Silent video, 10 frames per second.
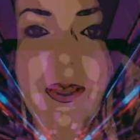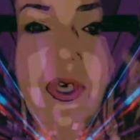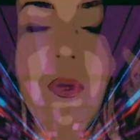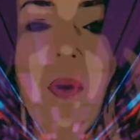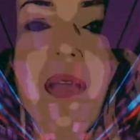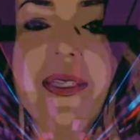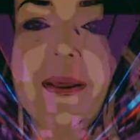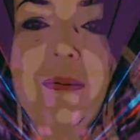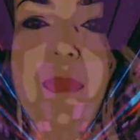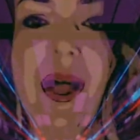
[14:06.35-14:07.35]
You want
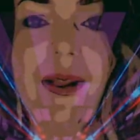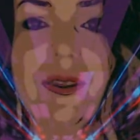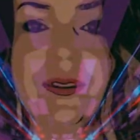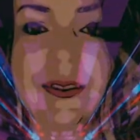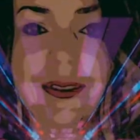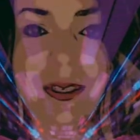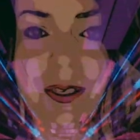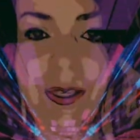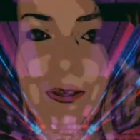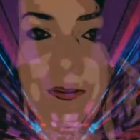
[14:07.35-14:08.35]
to melt
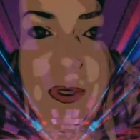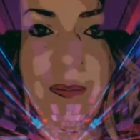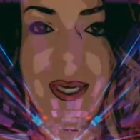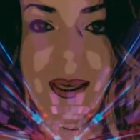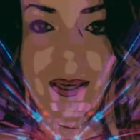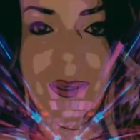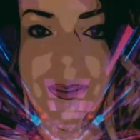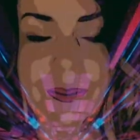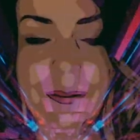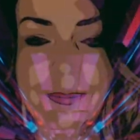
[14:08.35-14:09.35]
for Mia.
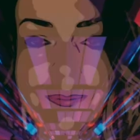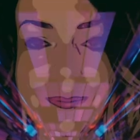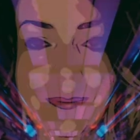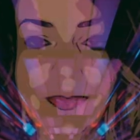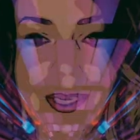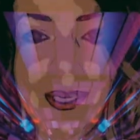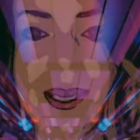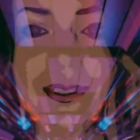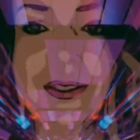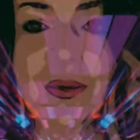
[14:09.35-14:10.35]

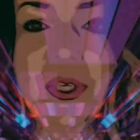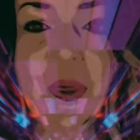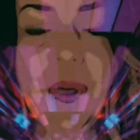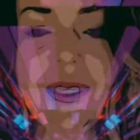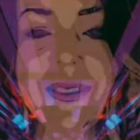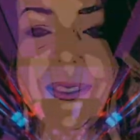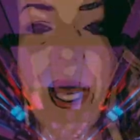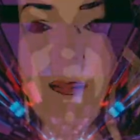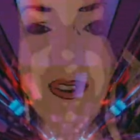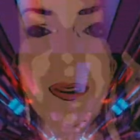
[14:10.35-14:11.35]
And so you
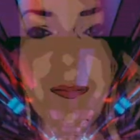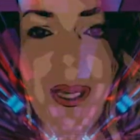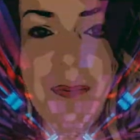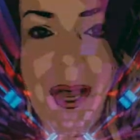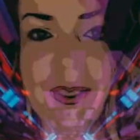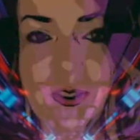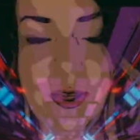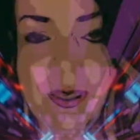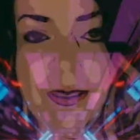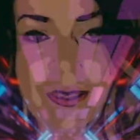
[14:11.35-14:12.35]
accept my
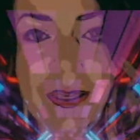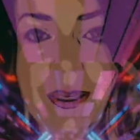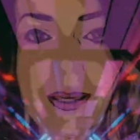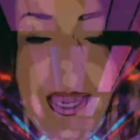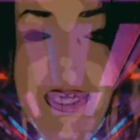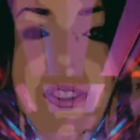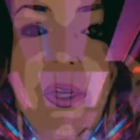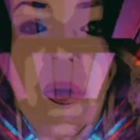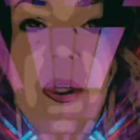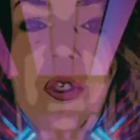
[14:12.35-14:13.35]
mantras as
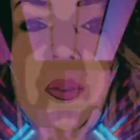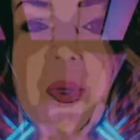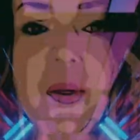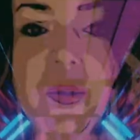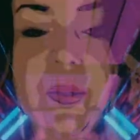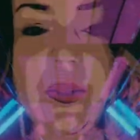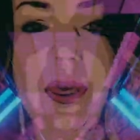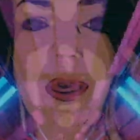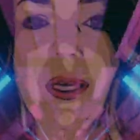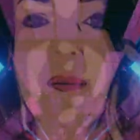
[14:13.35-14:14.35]
your truth
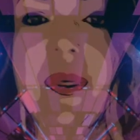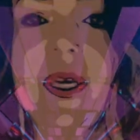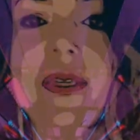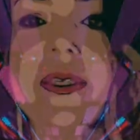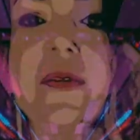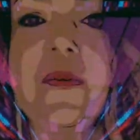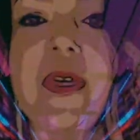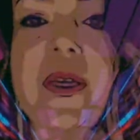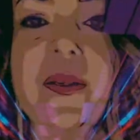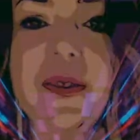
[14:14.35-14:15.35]
because it
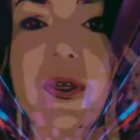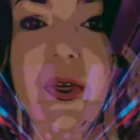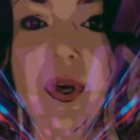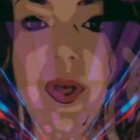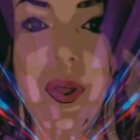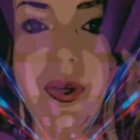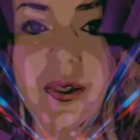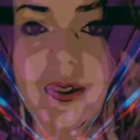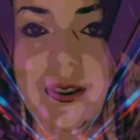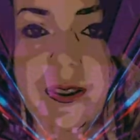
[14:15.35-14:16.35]
feels
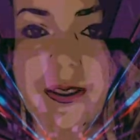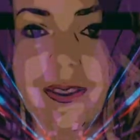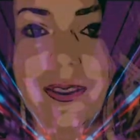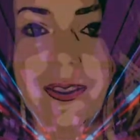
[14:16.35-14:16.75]
good.